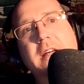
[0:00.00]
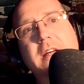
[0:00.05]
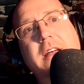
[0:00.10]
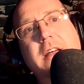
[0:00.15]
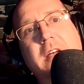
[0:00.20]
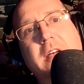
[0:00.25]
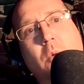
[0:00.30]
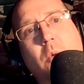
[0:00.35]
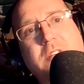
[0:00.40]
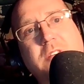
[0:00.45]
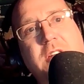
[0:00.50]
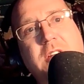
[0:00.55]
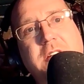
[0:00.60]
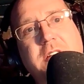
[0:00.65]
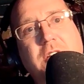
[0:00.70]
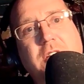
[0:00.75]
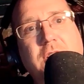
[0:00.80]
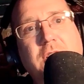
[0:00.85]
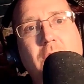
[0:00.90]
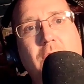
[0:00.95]
It wasn't
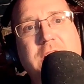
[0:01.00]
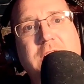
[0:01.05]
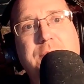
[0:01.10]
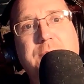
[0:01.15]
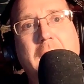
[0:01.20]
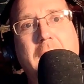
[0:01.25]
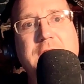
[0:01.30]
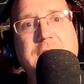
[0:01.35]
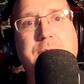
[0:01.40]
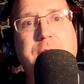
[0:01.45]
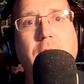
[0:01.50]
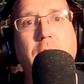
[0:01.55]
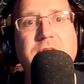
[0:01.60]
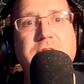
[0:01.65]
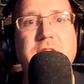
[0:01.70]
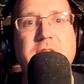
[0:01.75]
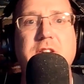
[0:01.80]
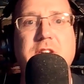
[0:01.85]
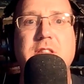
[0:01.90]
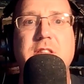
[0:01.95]
until U.S. spies
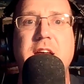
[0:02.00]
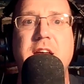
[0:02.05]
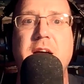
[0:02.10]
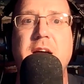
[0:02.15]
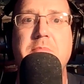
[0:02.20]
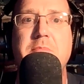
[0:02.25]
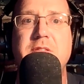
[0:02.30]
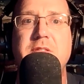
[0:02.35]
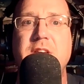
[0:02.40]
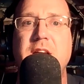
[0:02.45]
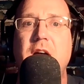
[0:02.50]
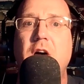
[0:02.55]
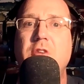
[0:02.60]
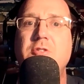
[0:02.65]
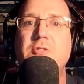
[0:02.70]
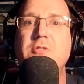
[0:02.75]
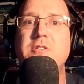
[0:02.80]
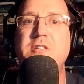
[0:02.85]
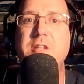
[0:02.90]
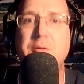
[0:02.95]
posted to the embassy
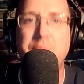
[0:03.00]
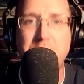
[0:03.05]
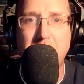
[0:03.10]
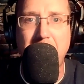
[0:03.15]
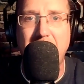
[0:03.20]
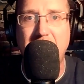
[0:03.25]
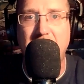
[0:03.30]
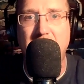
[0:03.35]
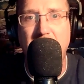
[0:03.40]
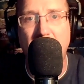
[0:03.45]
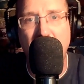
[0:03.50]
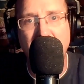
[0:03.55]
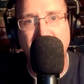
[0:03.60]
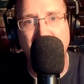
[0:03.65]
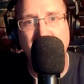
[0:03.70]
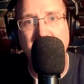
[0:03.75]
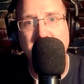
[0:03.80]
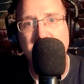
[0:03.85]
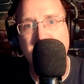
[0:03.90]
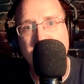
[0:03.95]
under diplomatic
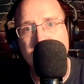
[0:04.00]
cover